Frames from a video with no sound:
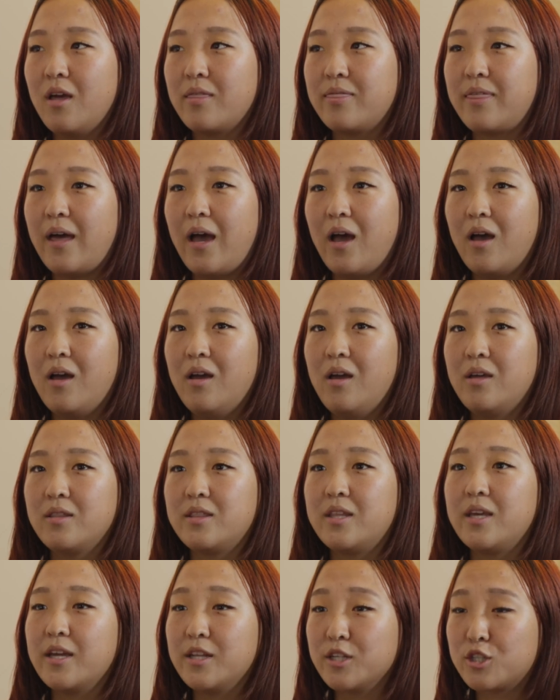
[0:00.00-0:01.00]
that
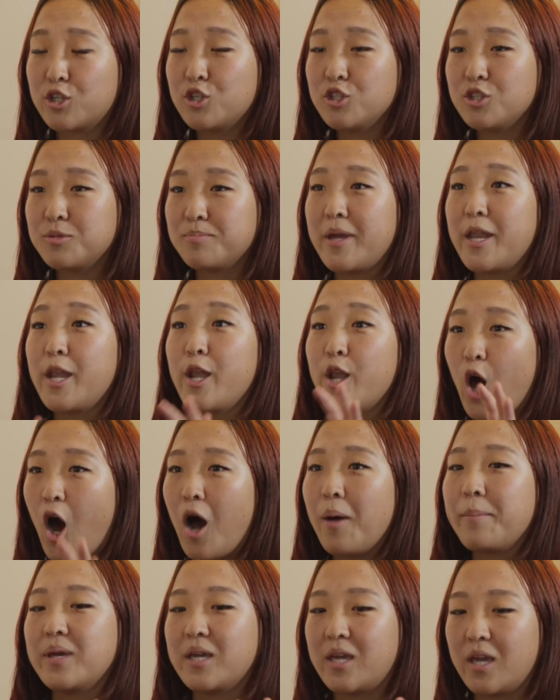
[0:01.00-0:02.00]
the interns may
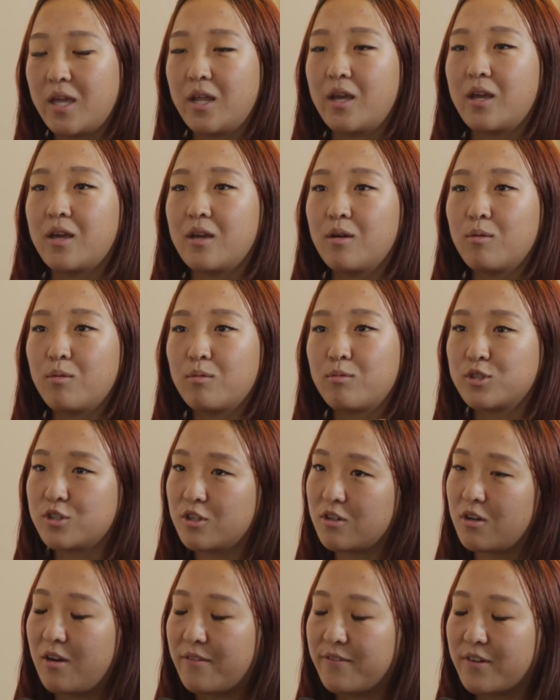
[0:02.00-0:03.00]
not be getting
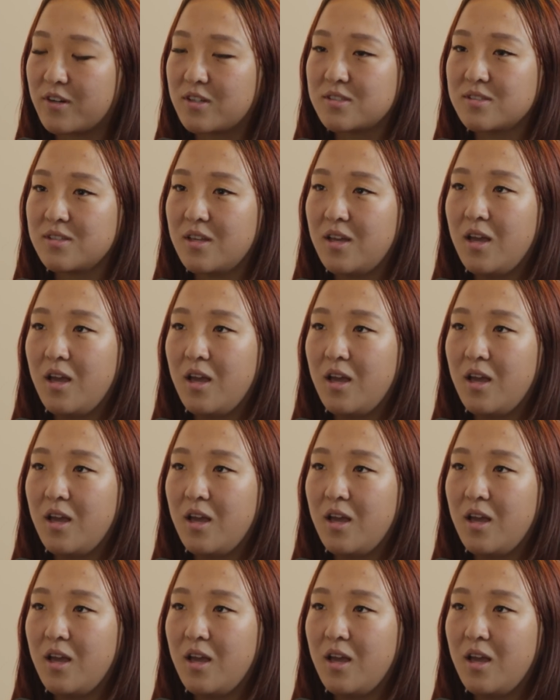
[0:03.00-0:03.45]
return offers.